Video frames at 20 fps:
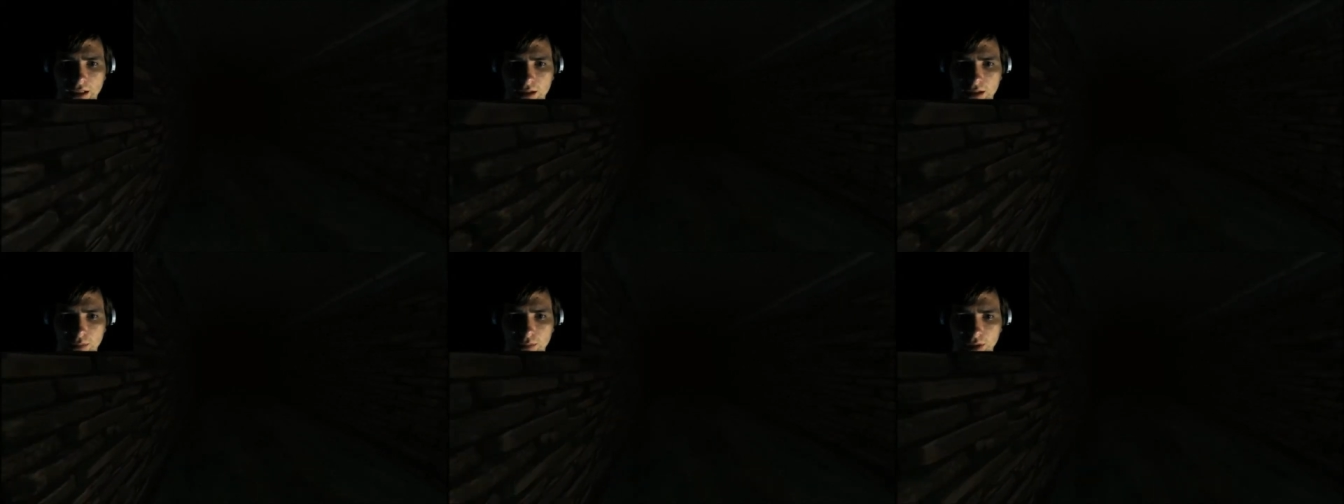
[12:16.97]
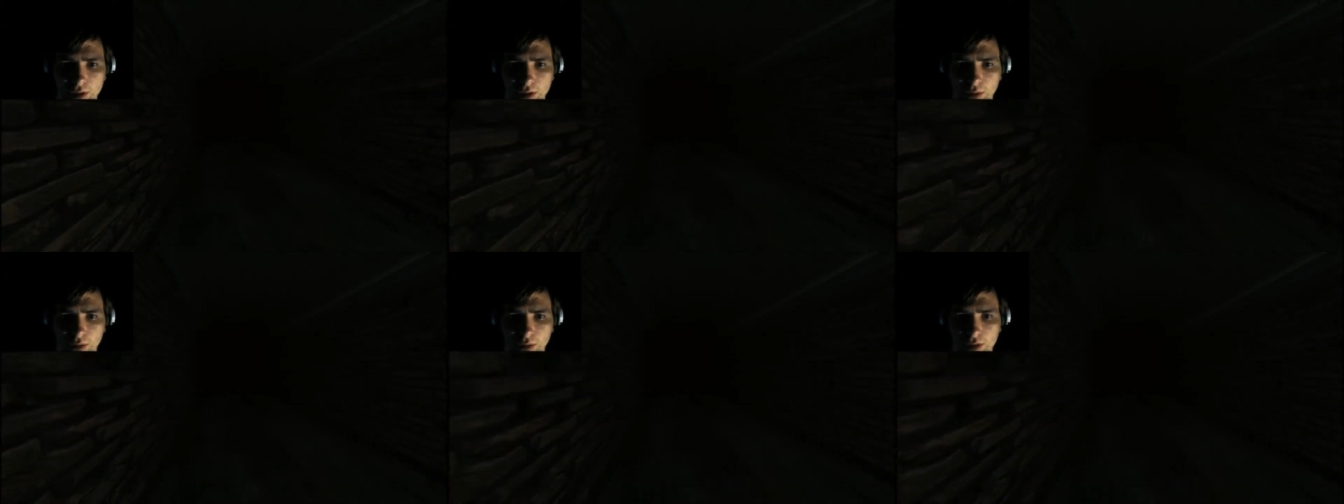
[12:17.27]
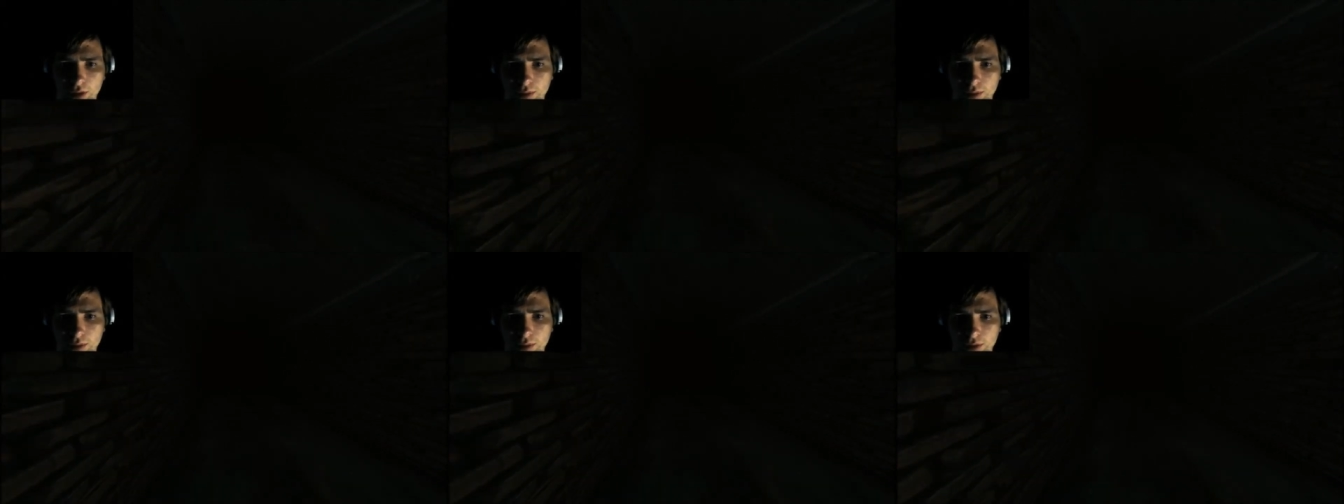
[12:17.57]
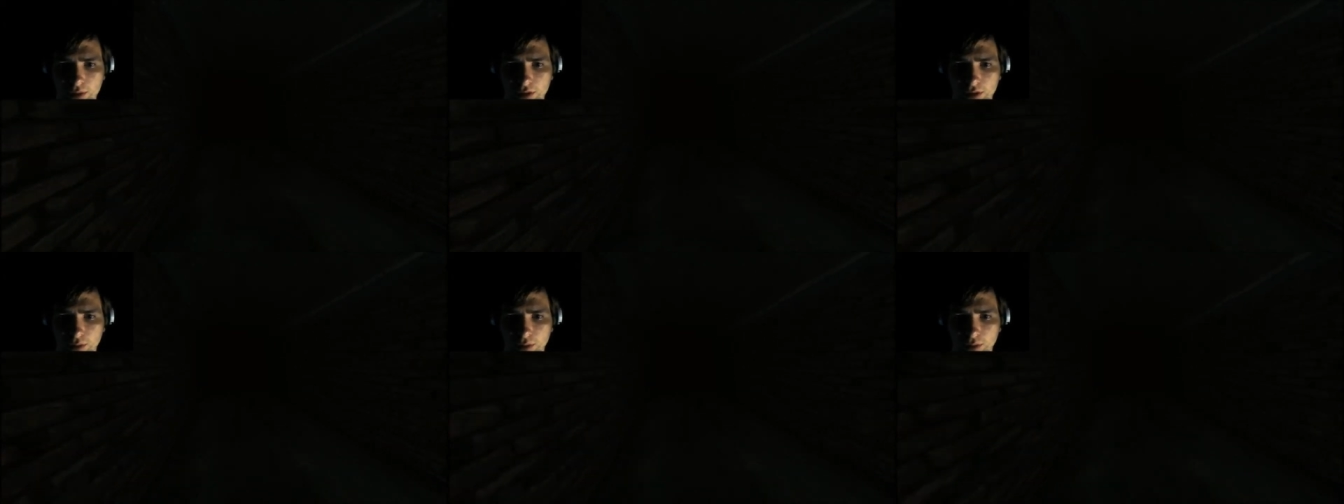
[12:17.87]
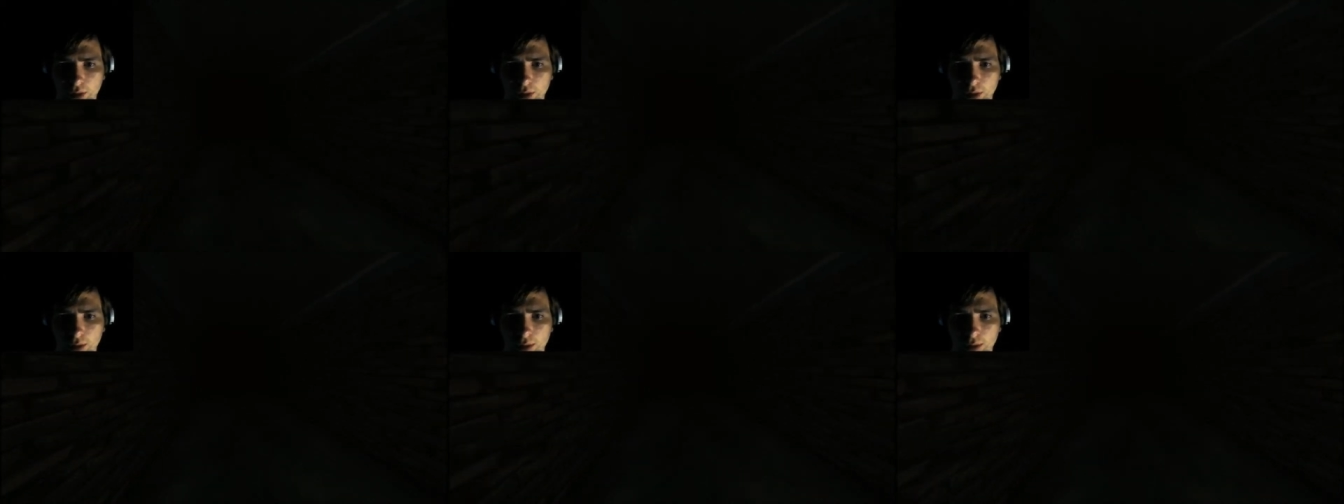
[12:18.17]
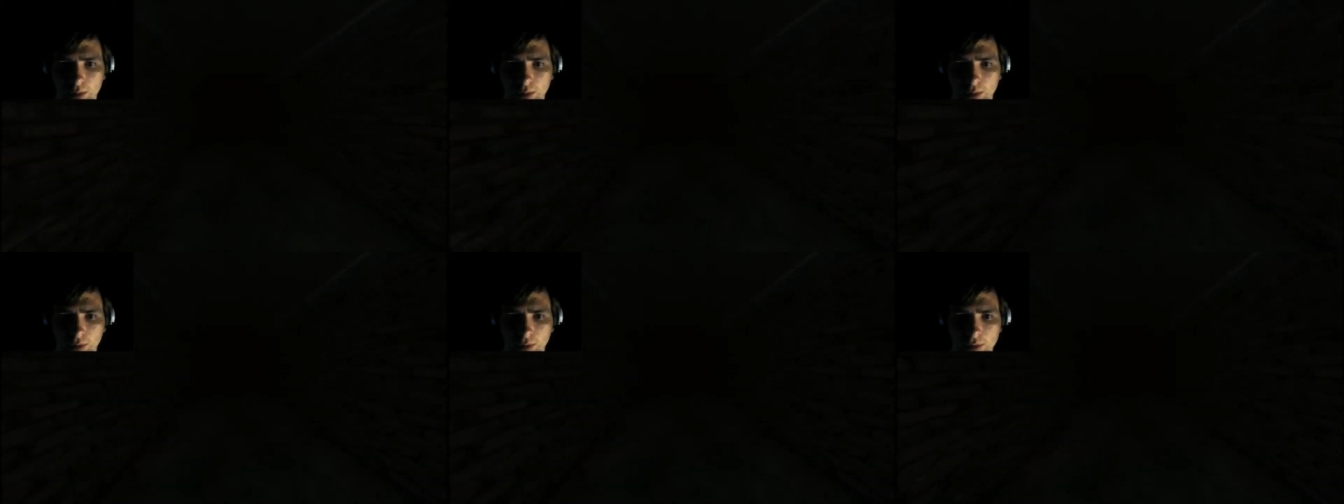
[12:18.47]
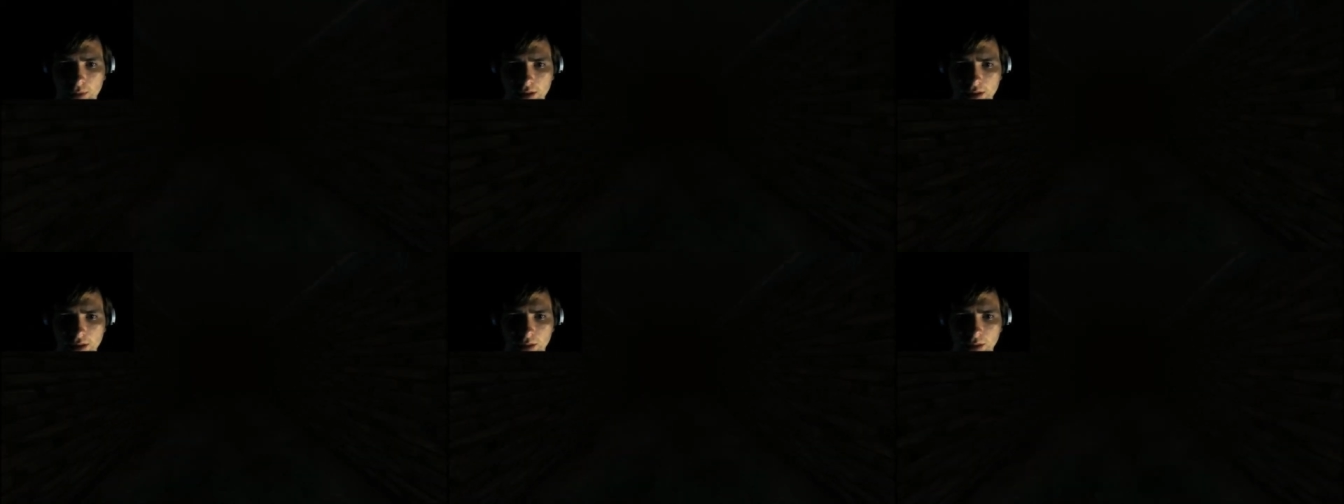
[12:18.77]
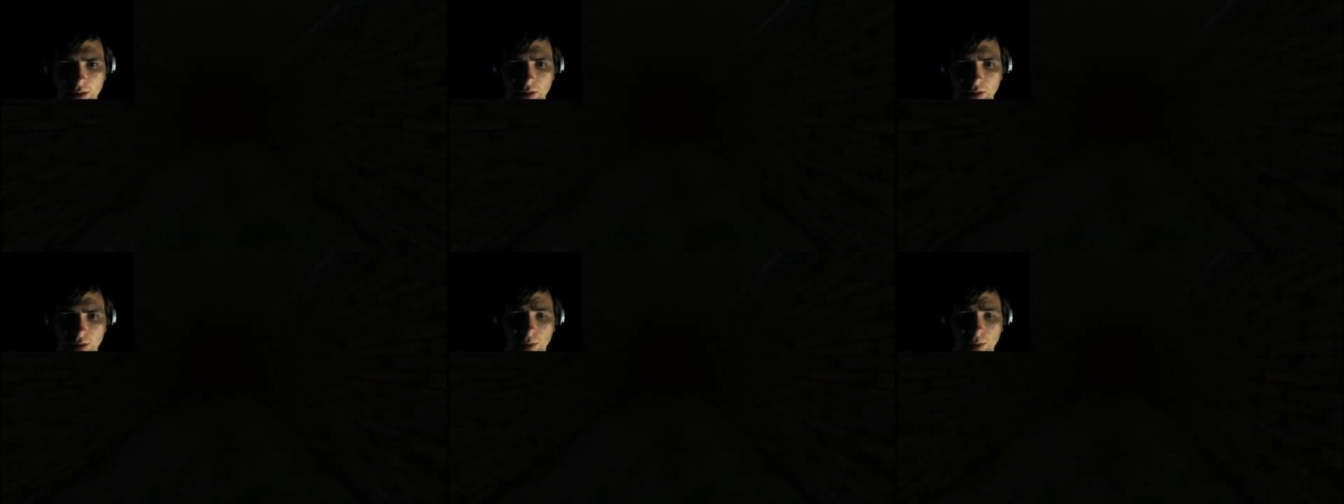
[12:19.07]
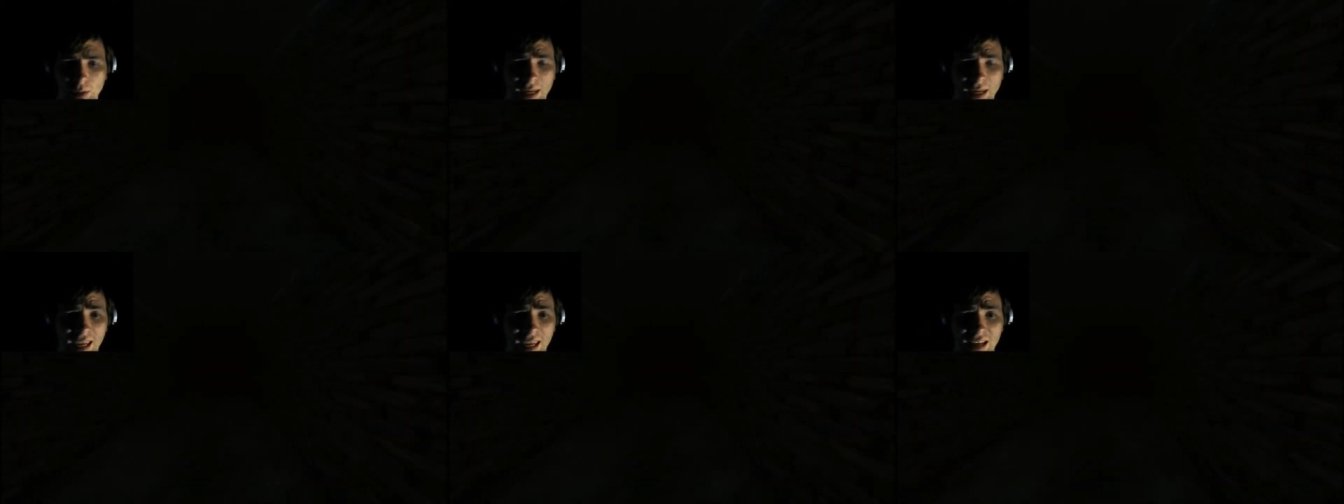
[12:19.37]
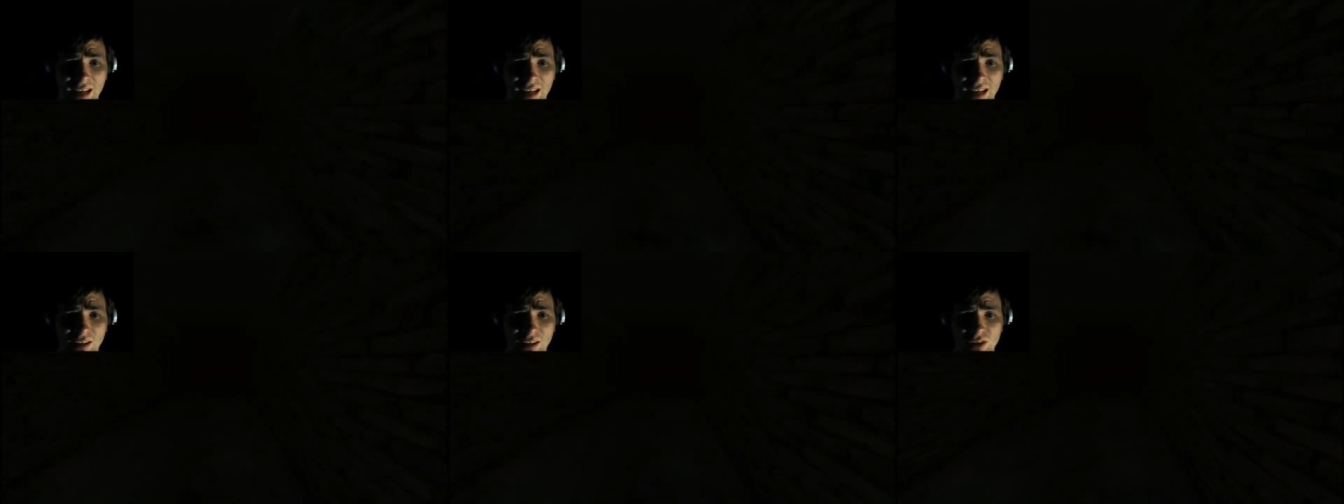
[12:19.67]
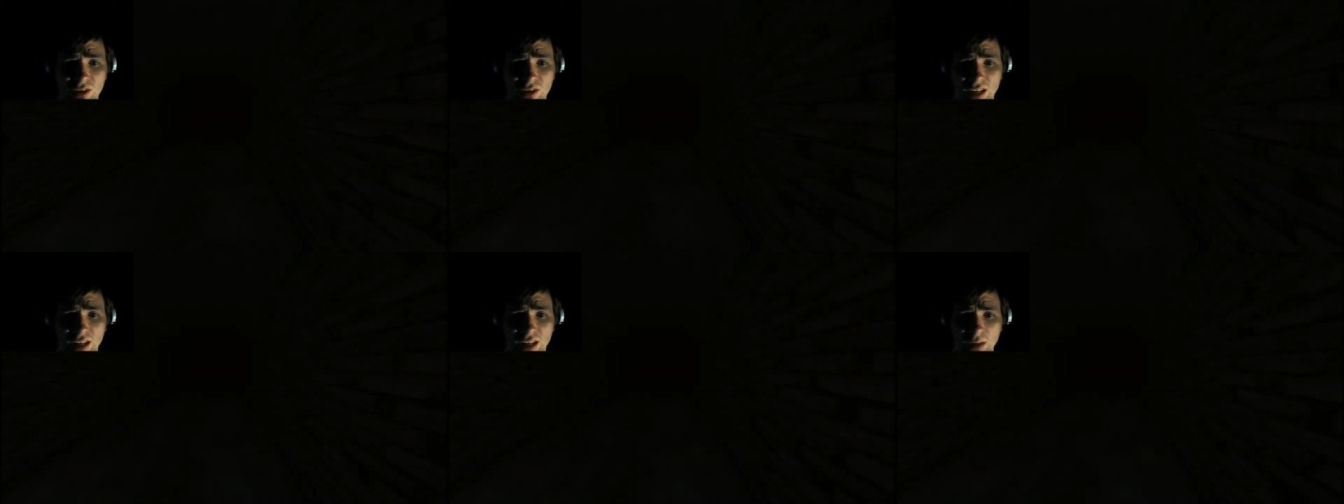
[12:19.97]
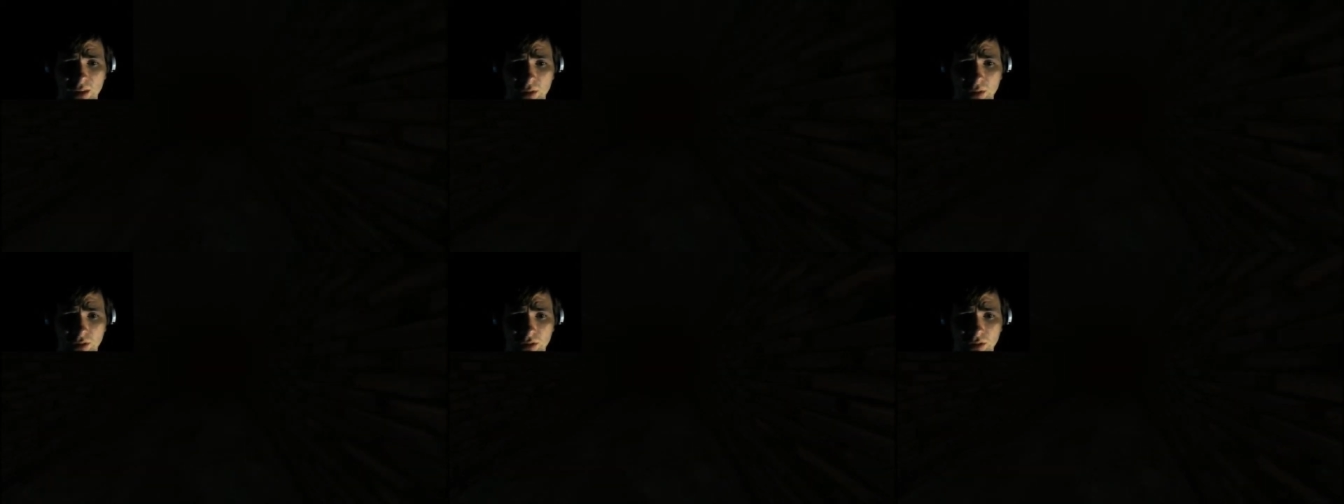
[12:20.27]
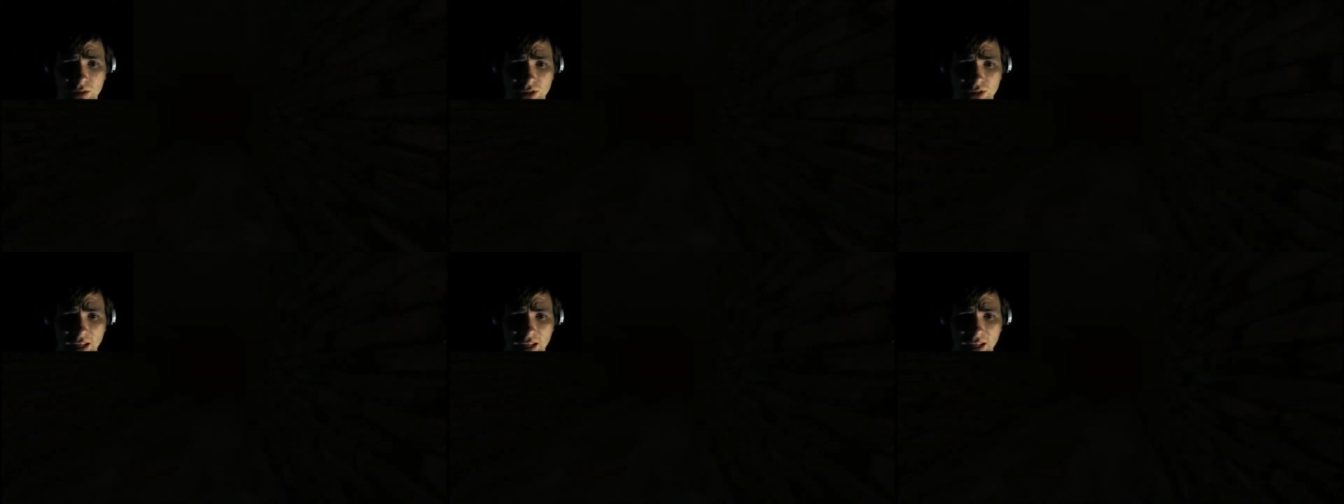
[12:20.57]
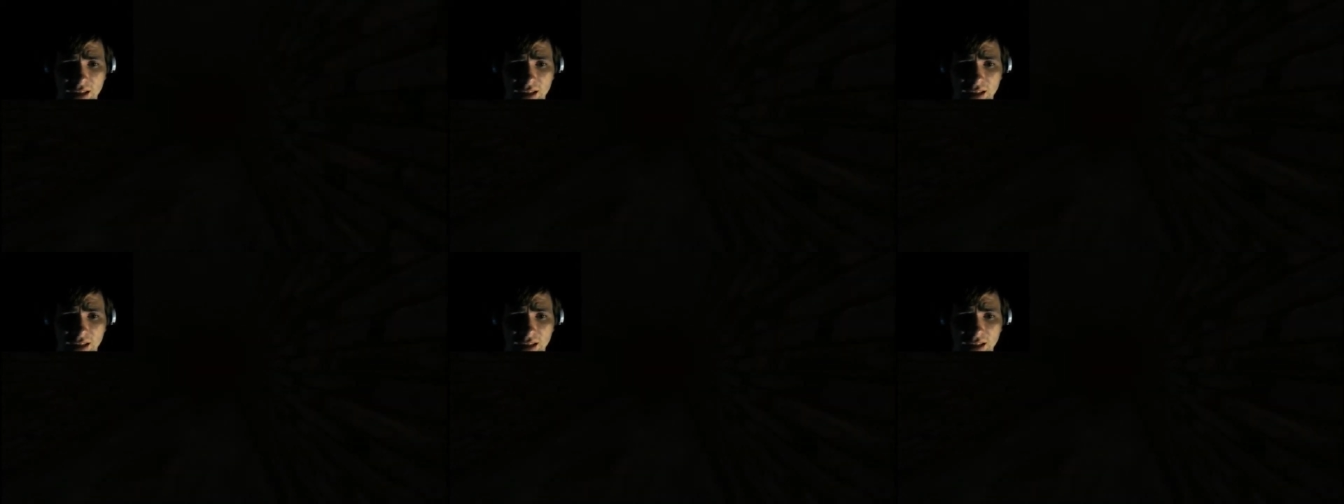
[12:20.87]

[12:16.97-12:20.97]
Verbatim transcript: But the whispers are probably messing with him. I can't understand what they're saying.